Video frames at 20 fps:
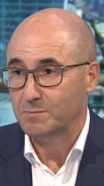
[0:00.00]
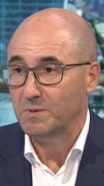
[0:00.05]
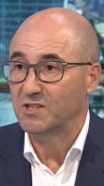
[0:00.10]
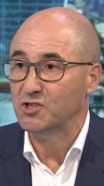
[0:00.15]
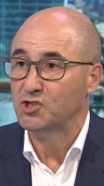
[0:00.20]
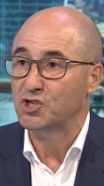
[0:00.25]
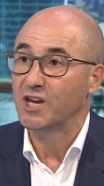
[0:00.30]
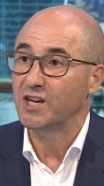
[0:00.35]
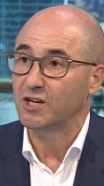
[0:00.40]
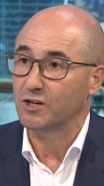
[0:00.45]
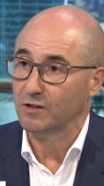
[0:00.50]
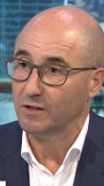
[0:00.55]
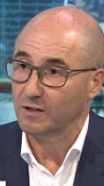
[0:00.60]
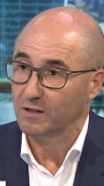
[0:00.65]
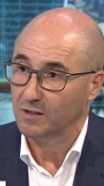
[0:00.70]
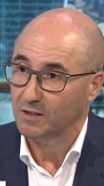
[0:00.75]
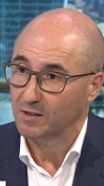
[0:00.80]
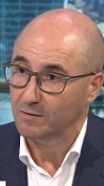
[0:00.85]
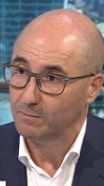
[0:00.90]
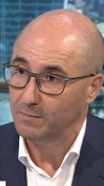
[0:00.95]
been shaken
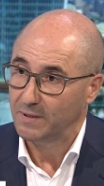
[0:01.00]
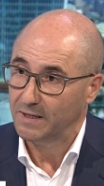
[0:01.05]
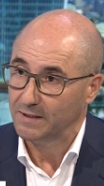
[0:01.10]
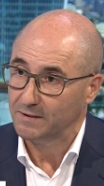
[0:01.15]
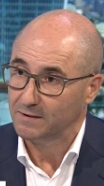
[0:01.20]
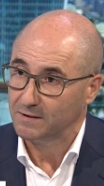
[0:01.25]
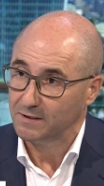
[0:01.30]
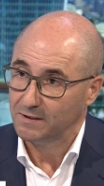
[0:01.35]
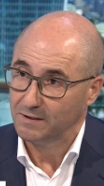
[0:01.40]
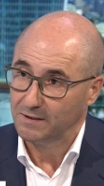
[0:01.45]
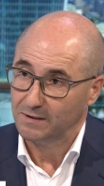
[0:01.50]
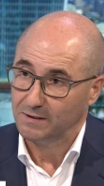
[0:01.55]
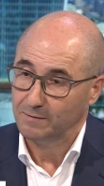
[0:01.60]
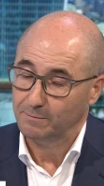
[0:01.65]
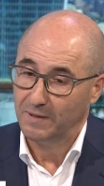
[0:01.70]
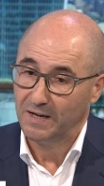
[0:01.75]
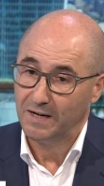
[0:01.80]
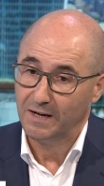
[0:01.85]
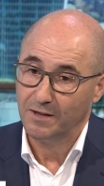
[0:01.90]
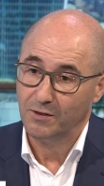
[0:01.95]
but, uh,
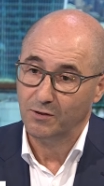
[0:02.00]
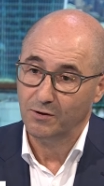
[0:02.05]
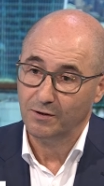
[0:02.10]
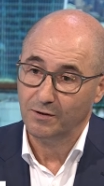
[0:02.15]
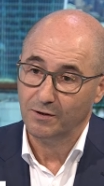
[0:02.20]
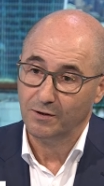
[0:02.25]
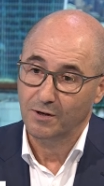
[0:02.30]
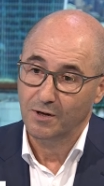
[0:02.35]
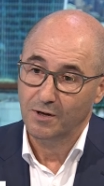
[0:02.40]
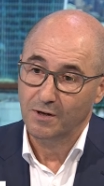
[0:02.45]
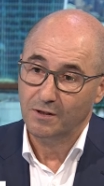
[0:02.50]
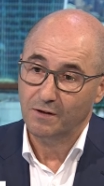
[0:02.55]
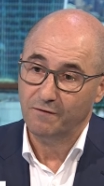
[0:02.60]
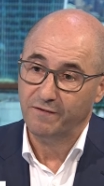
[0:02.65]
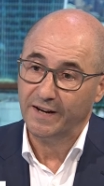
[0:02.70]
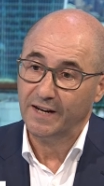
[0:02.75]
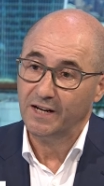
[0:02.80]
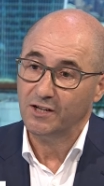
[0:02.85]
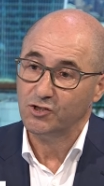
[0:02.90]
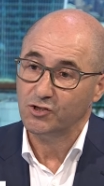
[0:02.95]
by the, the
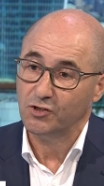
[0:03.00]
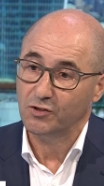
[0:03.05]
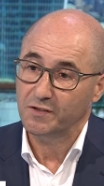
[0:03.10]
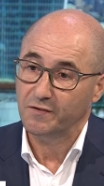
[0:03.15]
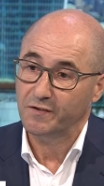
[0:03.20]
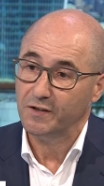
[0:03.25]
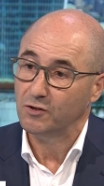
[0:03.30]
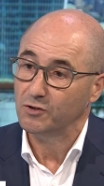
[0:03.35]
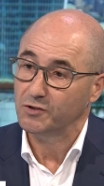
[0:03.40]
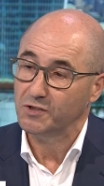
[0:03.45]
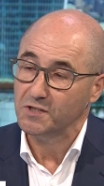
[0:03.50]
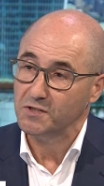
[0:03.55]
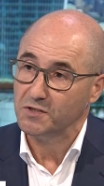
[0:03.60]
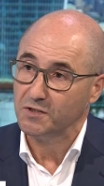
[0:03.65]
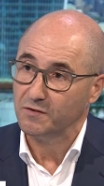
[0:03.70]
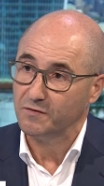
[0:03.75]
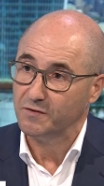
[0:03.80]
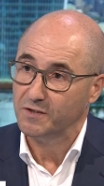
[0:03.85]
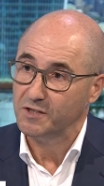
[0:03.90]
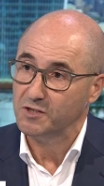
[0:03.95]
financial difficulties
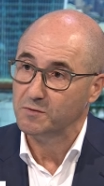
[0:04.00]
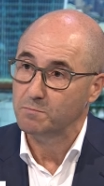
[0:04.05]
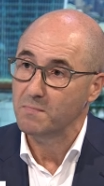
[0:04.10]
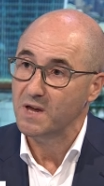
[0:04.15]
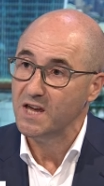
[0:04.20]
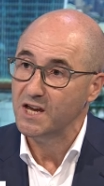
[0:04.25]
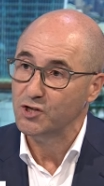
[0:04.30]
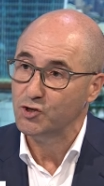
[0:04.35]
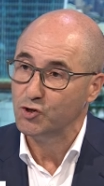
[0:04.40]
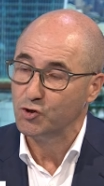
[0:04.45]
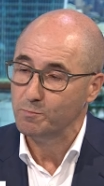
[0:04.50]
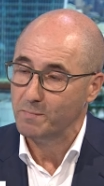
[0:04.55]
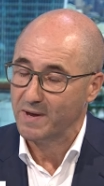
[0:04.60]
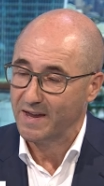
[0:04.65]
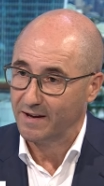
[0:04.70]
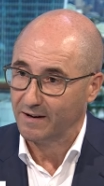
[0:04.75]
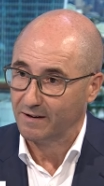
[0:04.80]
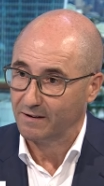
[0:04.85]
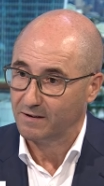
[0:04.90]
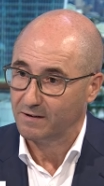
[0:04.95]
of this major
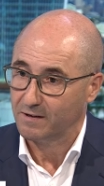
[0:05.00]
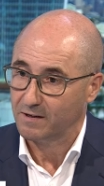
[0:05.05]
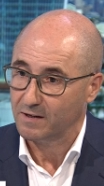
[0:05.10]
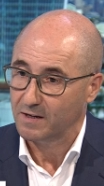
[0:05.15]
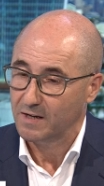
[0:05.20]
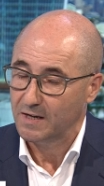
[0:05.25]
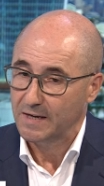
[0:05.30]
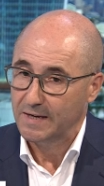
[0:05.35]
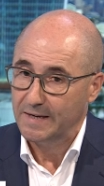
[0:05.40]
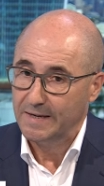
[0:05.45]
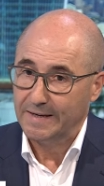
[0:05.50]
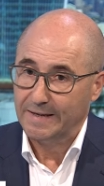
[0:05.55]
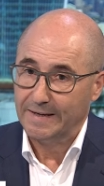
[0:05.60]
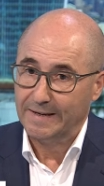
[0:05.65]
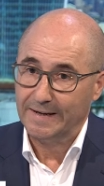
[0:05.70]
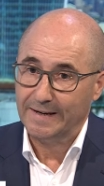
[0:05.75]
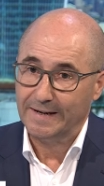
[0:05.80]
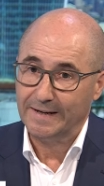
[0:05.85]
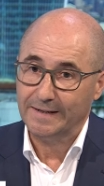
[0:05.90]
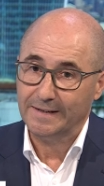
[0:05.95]
bank.
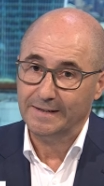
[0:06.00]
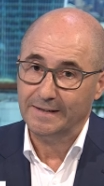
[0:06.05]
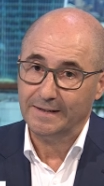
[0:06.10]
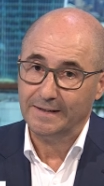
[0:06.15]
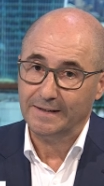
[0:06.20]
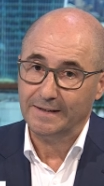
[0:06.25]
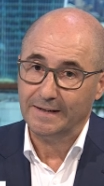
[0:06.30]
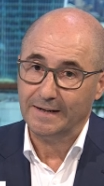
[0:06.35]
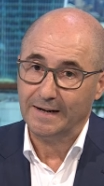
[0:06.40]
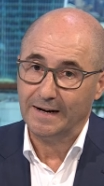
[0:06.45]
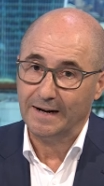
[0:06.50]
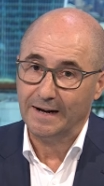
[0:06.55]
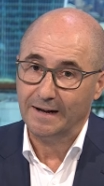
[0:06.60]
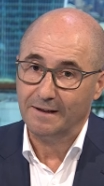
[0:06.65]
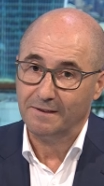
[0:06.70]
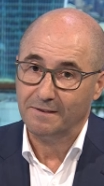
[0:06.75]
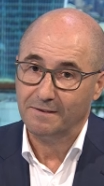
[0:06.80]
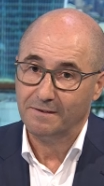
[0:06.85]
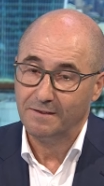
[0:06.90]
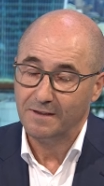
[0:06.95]
And uh, I
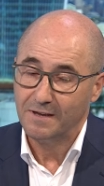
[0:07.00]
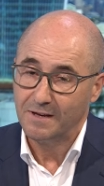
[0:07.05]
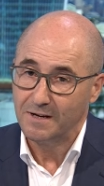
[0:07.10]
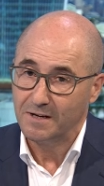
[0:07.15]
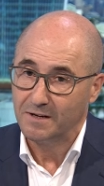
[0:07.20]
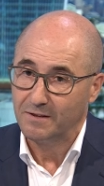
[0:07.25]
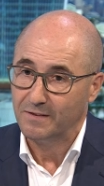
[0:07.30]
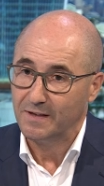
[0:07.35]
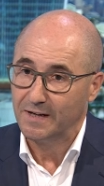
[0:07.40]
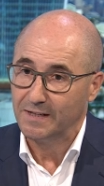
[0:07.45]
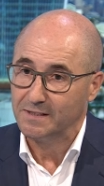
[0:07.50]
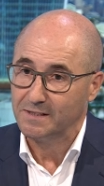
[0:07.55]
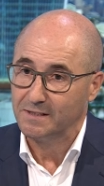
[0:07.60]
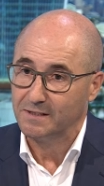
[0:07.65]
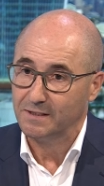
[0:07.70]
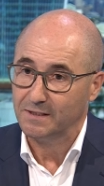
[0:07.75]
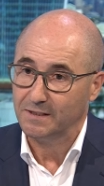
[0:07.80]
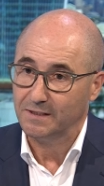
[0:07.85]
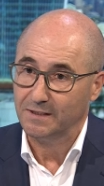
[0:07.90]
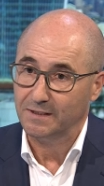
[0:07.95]
think
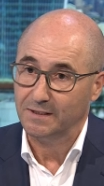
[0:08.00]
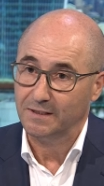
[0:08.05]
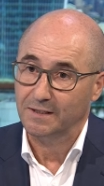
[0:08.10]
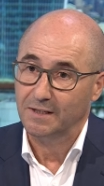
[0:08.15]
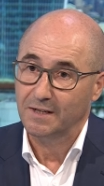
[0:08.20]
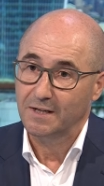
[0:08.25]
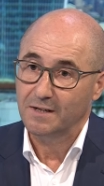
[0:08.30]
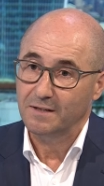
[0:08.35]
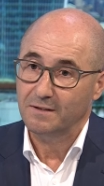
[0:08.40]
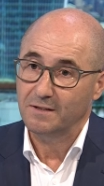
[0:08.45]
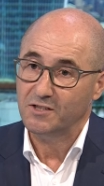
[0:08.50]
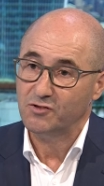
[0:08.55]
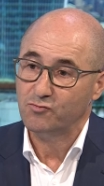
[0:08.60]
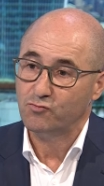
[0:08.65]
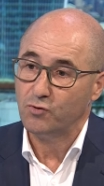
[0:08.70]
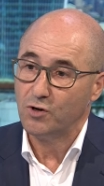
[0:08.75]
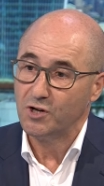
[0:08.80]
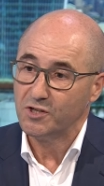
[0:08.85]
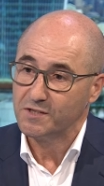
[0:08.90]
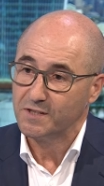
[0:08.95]
that uh, this
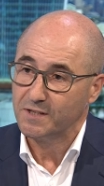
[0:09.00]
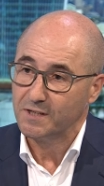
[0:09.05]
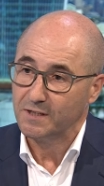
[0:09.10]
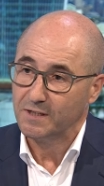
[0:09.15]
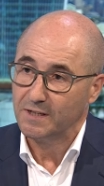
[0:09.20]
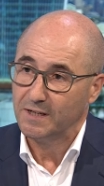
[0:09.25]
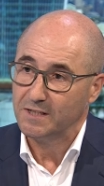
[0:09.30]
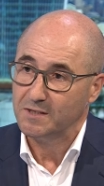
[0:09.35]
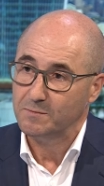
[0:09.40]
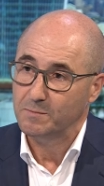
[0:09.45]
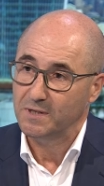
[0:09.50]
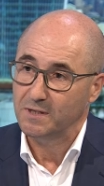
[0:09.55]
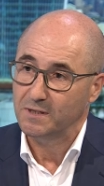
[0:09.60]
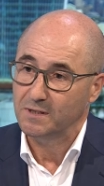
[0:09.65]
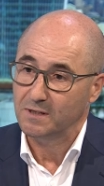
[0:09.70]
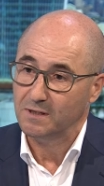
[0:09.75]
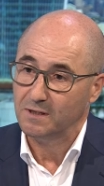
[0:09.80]
trust has been